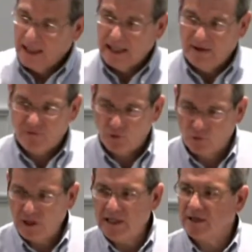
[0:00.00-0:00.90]
If you
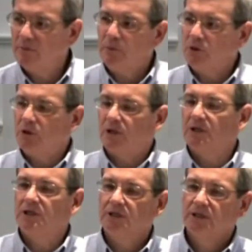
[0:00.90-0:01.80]
read the
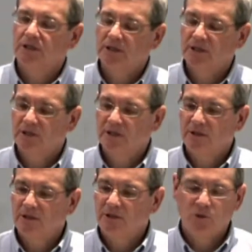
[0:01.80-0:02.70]
book,
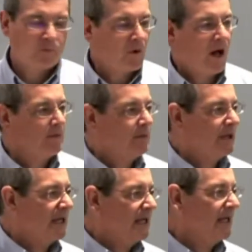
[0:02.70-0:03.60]
you
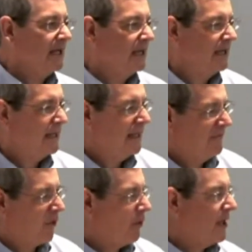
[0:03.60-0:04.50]
probably
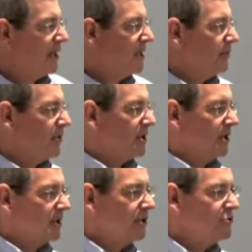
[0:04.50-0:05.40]
have already come to the
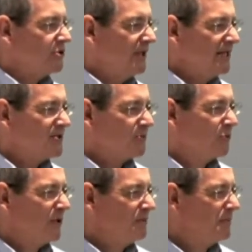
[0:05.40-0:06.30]
conclusion that's a
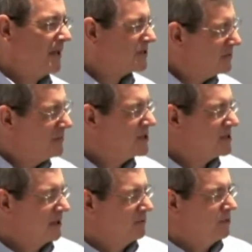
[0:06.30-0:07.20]
pretty
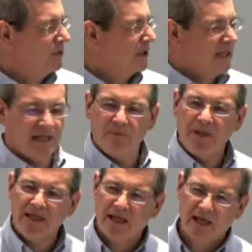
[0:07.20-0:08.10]
pessimistic book. It can be
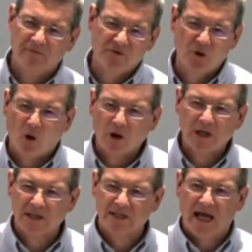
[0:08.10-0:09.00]
kind of dark
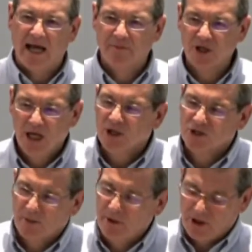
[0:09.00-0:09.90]
at times,
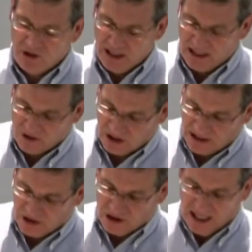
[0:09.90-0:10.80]
some of the things that
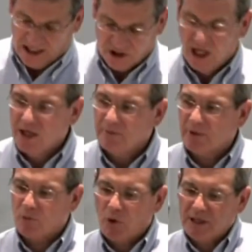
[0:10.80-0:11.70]
he says.
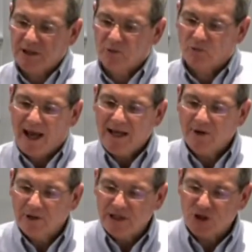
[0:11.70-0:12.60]
But what the
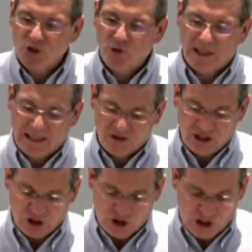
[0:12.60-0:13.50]
writer is doing is
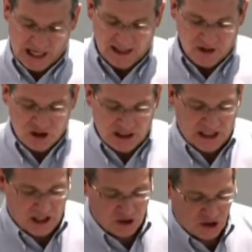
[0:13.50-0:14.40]
he's challenging
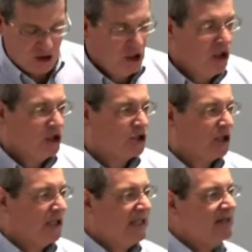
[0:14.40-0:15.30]
us to
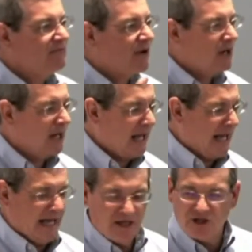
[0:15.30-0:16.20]
live our
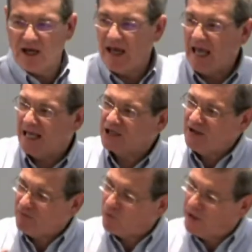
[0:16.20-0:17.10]
lives as
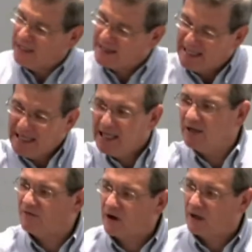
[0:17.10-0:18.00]
if we're at the end
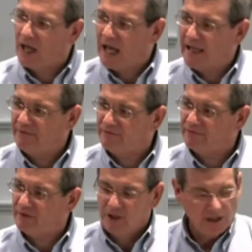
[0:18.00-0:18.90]
of our life
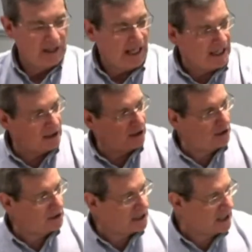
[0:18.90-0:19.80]
and
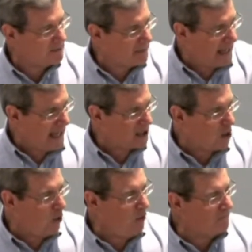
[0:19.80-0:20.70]
looking back
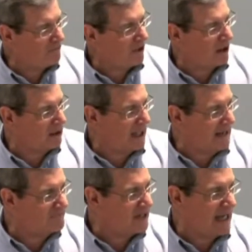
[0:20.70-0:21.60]
over our
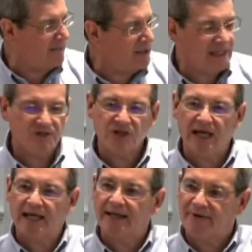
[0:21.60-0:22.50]
lifetime and then
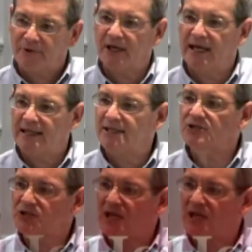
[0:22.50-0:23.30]
saying, okay, this is